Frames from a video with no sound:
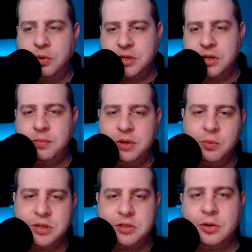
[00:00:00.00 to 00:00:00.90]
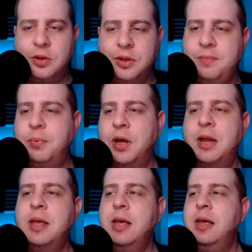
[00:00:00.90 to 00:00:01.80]
was going to be what sold it, but
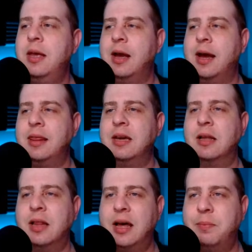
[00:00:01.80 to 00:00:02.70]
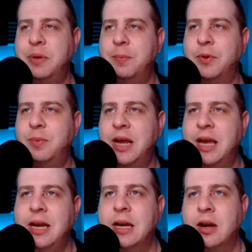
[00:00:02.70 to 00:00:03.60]
I think a lot of people have been
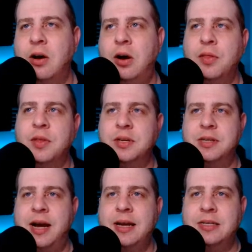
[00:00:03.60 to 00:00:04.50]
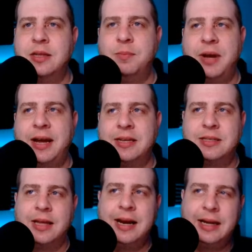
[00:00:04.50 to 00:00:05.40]
hating on the designs in the past
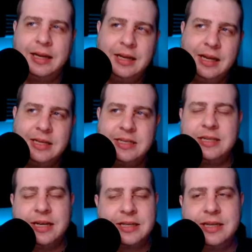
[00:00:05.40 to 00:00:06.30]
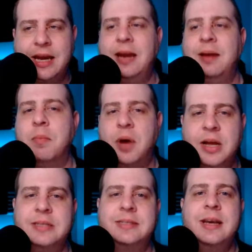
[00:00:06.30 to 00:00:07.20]
like 6 to 8
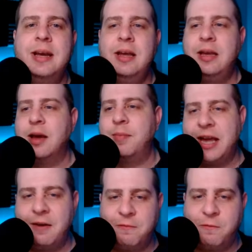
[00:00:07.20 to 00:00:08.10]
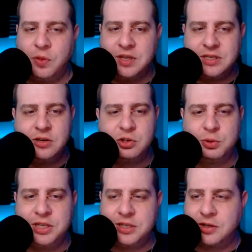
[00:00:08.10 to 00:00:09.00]
months coming out for this year's
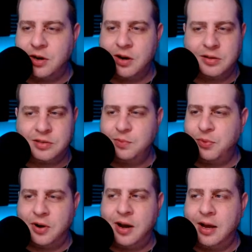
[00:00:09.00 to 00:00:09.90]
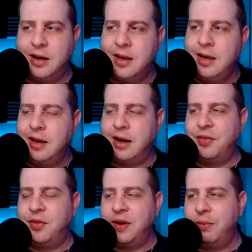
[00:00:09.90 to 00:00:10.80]
release of cards. Super odd
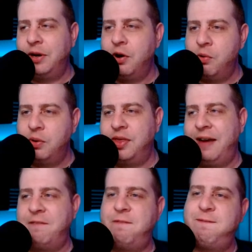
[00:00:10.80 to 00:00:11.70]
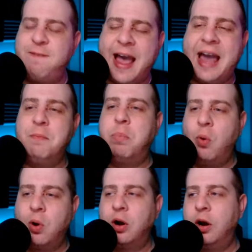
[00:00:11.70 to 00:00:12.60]
that they would go with that fat
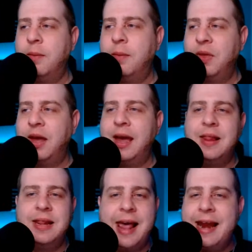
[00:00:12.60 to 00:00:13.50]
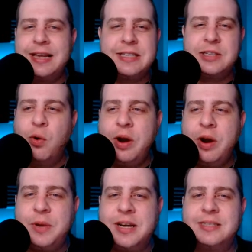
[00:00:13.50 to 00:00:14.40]
border, and so
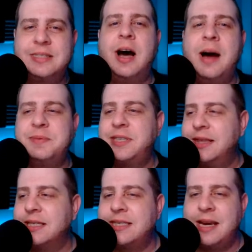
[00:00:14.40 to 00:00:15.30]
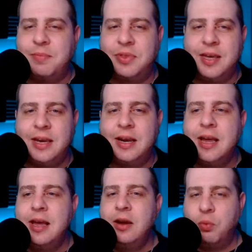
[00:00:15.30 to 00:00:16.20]
weird because Topps did the same thing
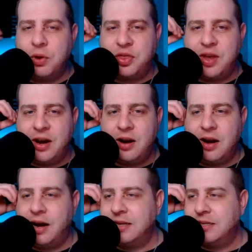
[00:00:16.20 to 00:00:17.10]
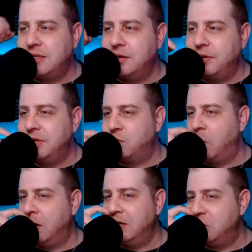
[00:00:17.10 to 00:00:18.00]
with their Series
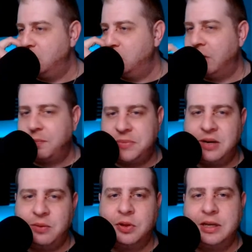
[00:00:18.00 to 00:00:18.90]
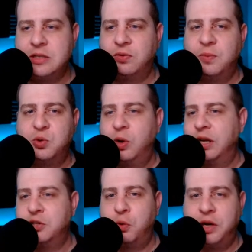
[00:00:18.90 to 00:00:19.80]
1 and 2 and update release from
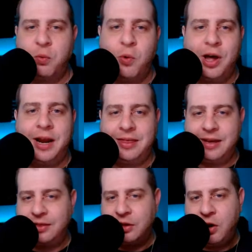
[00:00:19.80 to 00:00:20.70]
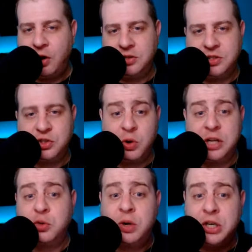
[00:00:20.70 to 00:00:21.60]
2021. I think the cards in
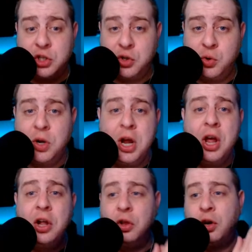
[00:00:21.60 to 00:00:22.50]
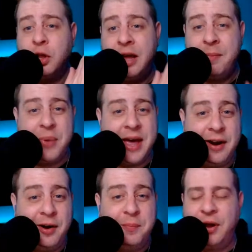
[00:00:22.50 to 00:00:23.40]
2022 look a lot
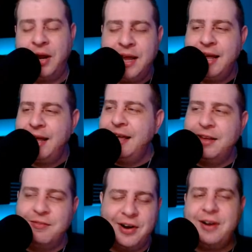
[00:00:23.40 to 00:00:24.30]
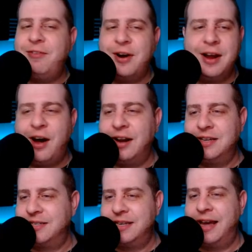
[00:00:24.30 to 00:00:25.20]
better, but very, very odd
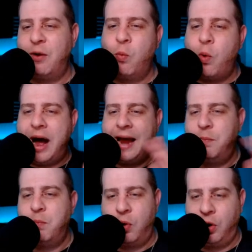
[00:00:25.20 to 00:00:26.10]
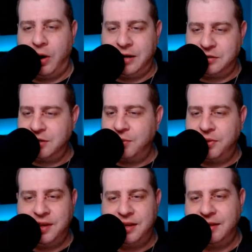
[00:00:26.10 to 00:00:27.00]
to see that wide border. I just don't
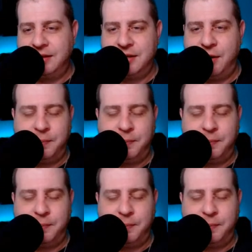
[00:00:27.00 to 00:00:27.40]
think that